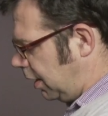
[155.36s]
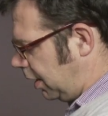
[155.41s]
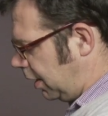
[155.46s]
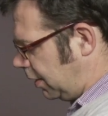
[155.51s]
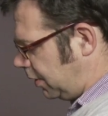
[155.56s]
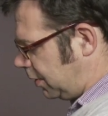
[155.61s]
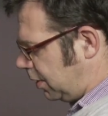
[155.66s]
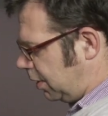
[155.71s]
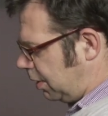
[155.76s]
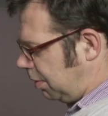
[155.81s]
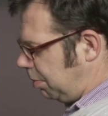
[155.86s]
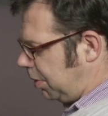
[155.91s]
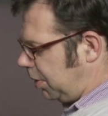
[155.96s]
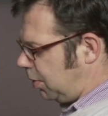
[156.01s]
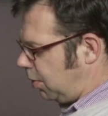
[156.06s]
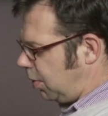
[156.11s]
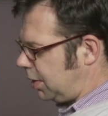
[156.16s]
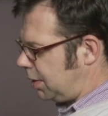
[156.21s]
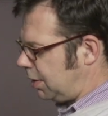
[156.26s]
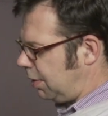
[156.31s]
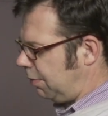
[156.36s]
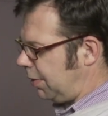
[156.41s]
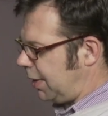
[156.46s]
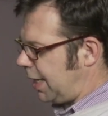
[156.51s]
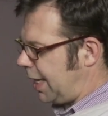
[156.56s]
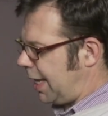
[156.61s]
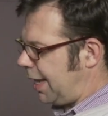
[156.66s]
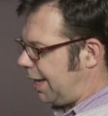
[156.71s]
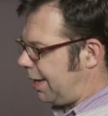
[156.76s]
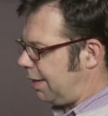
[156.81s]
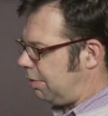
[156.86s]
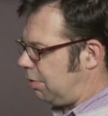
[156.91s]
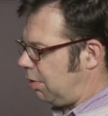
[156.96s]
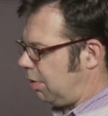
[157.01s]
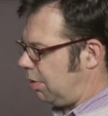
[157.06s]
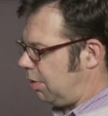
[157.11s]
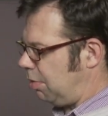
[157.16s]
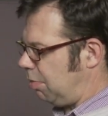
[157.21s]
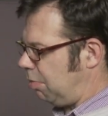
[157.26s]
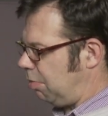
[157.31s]
it's going to progressively add
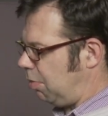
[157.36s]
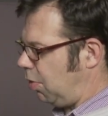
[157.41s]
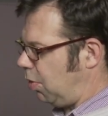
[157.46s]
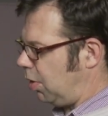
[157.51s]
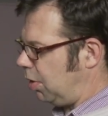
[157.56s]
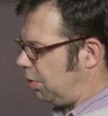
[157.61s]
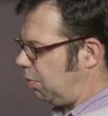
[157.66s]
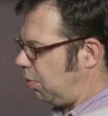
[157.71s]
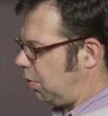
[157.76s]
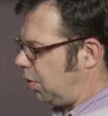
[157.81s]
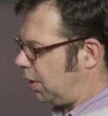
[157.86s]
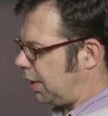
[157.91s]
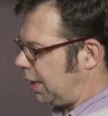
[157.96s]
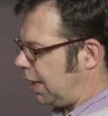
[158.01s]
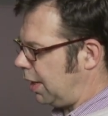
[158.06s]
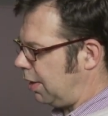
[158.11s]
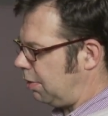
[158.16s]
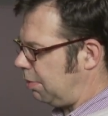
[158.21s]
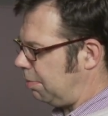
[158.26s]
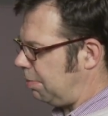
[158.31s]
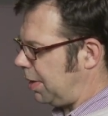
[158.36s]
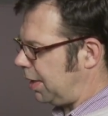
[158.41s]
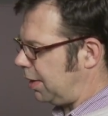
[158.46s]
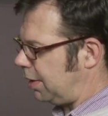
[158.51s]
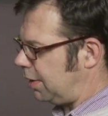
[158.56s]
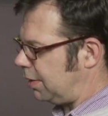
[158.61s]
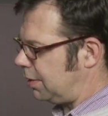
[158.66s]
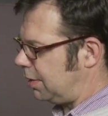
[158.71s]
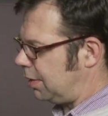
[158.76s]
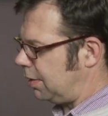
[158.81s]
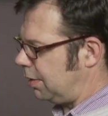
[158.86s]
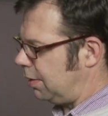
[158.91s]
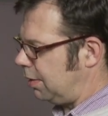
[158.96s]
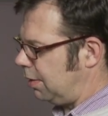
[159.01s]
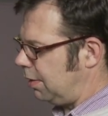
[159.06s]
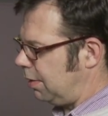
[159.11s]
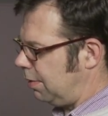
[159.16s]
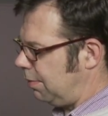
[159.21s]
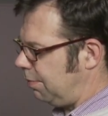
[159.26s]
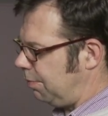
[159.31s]
more and more counterbalance.
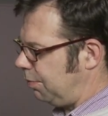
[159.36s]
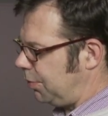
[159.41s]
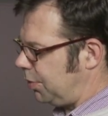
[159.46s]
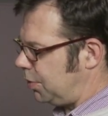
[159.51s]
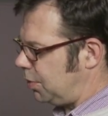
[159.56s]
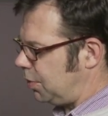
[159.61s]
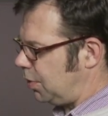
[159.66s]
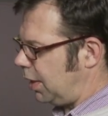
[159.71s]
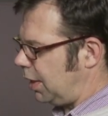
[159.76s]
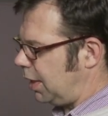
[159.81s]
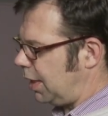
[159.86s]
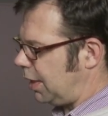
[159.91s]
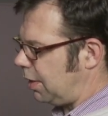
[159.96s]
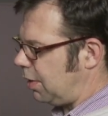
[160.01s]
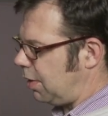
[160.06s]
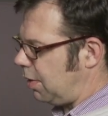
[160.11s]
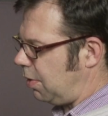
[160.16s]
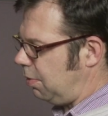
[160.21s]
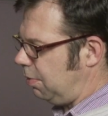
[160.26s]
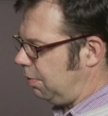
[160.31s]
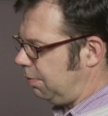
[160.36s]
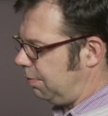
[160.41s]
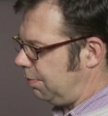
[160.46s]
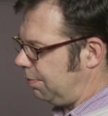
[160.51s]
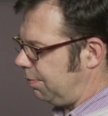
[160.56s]
So I let go.